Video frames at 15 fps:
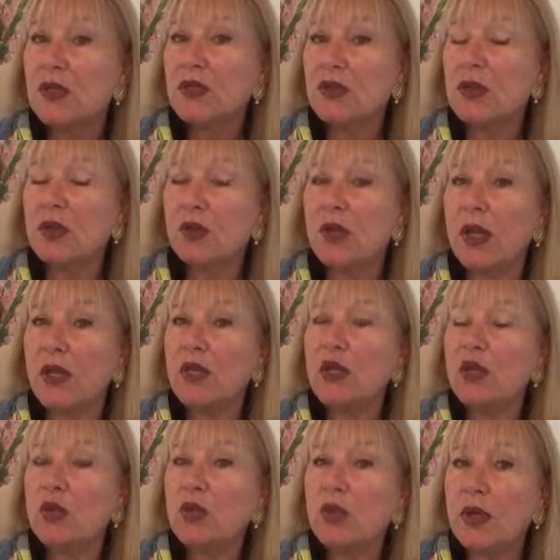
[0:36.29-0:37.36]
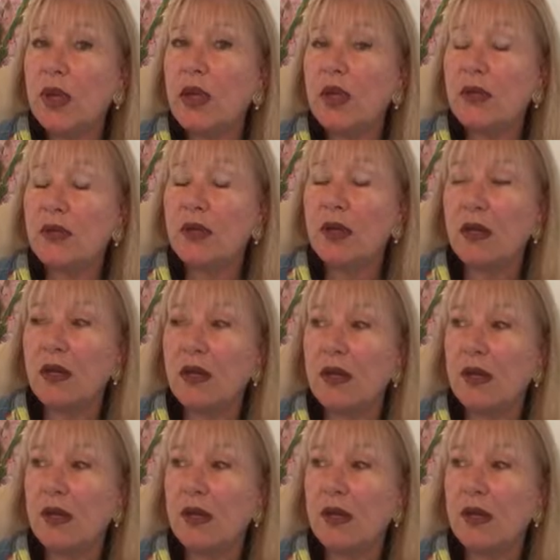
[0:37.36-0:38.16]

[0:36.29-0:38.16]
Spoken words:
so that you can